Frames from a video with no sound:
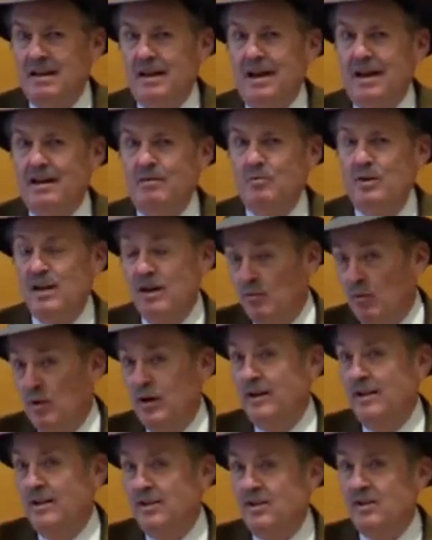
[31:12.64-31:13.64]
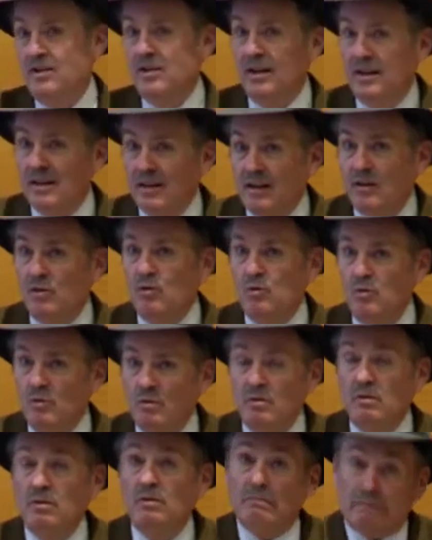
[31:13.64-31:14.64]
and we have one in China
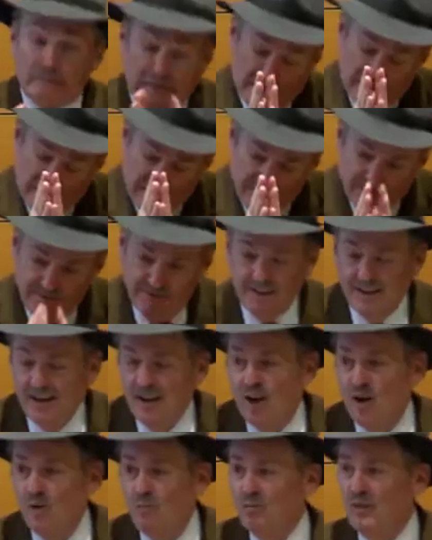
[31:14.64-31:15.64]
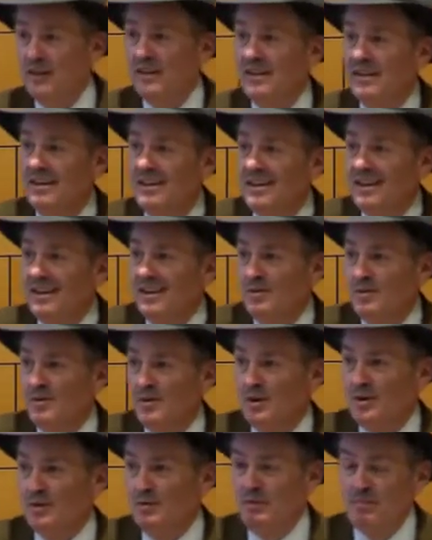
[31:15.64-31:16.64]
who, God, hopefully,
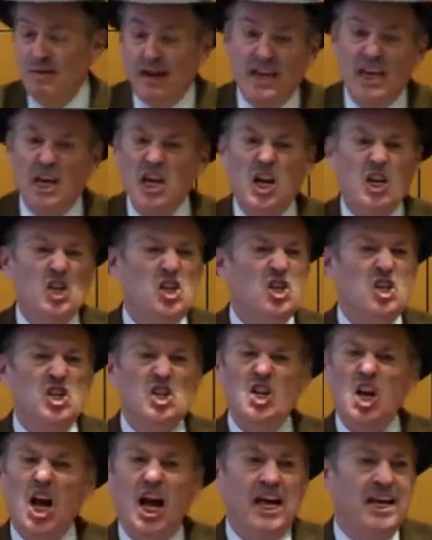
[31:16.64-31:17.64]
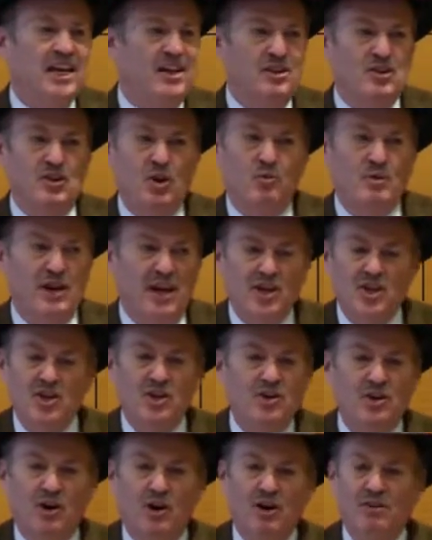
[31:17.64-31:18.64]
will be making a giant
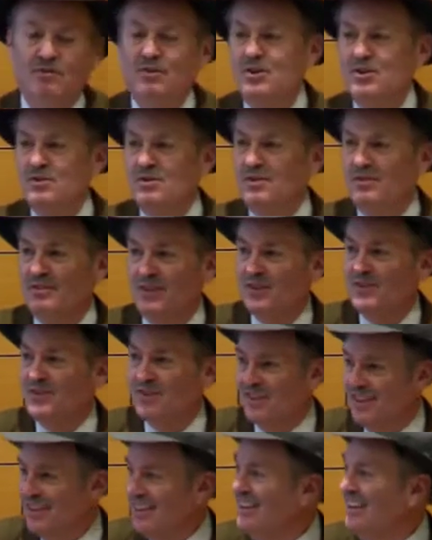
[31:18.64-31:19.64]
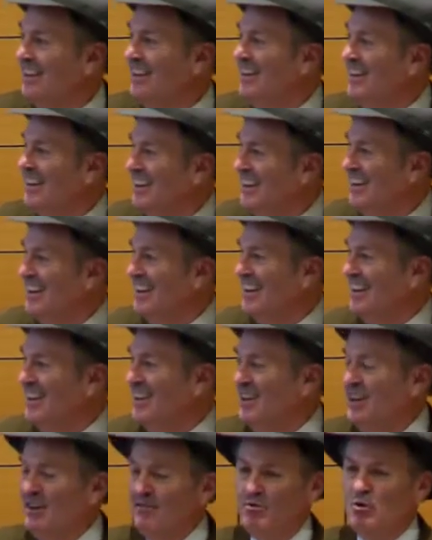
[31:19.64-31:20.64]
donation to Harvard University
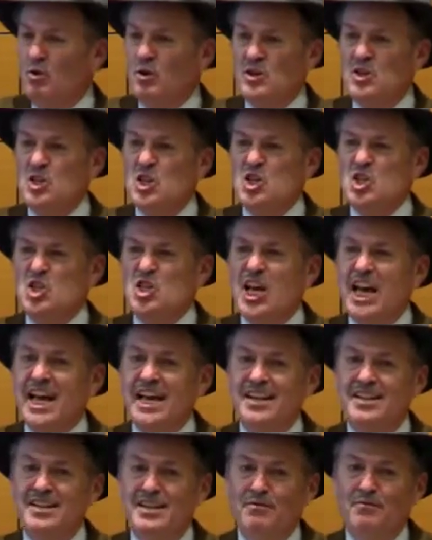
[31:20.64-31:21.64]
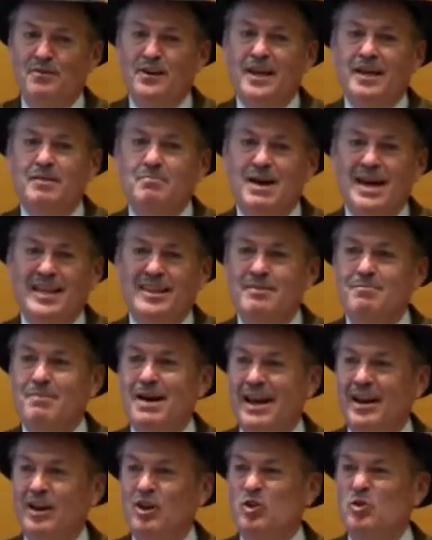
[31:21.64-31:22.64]
for scientific and
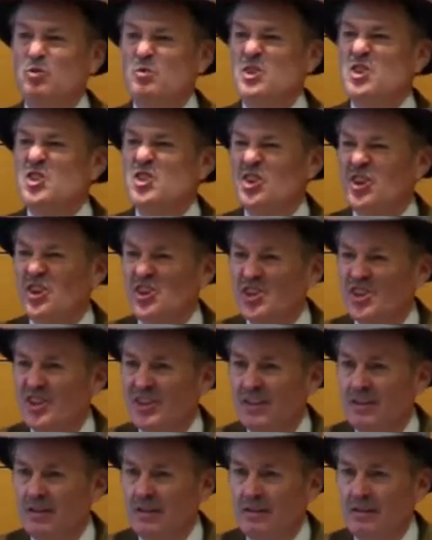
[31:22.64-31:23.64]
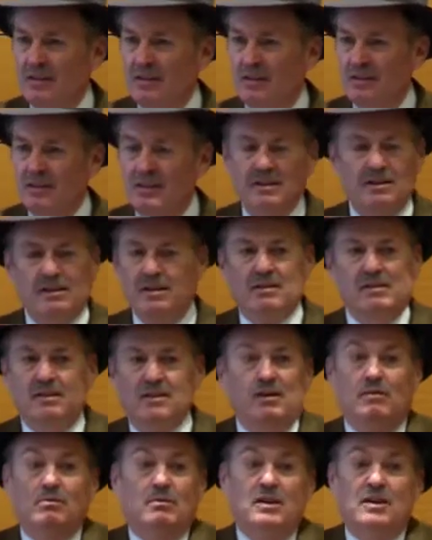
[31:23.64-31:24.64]
mathematical research.
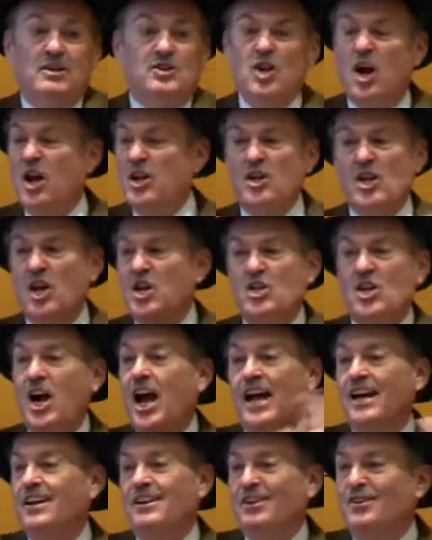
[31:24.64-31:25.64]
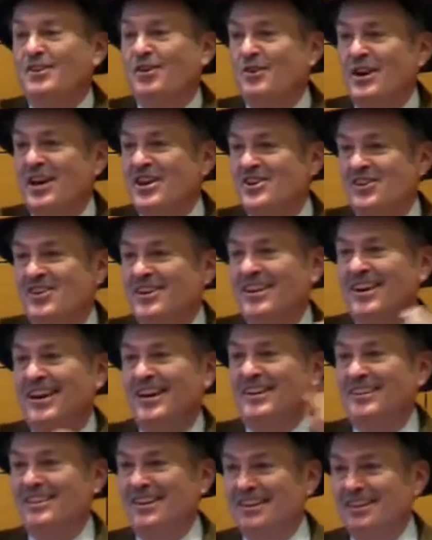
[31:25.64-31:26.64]
No. A donation, the
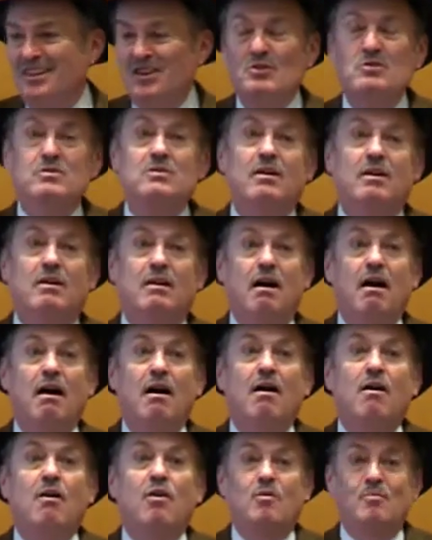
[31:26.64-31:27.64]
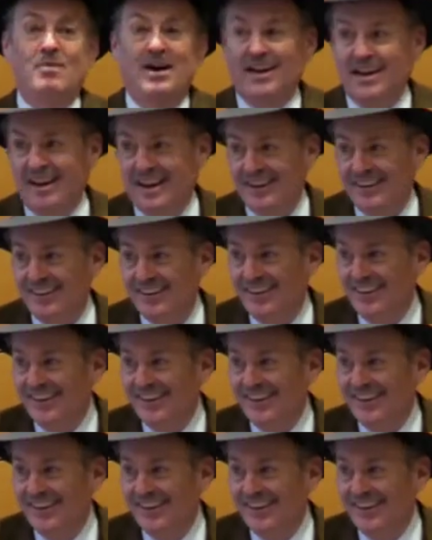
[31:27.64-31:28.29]
kind of thing that you say, oh my God.